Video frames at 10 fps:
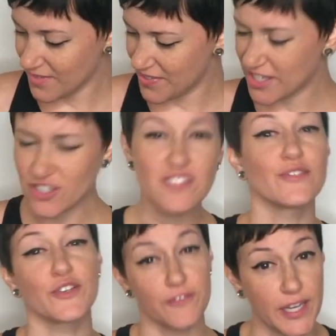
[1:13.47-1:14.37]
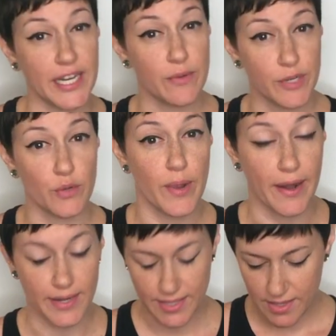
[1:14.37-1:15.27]
they just look funny when you
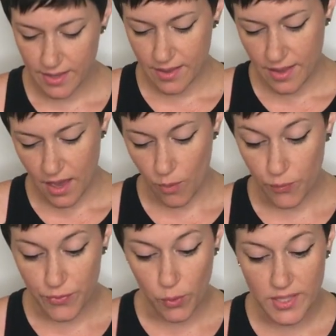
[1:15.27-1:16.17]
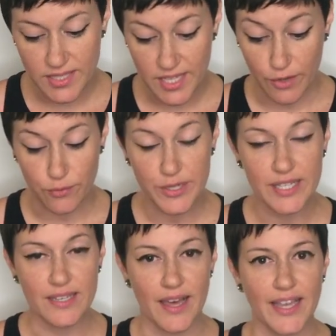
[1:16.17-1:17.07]
wear it. The ones that I
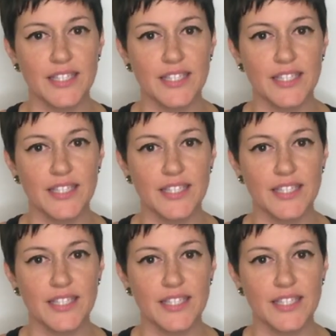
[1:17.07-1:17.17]
really like,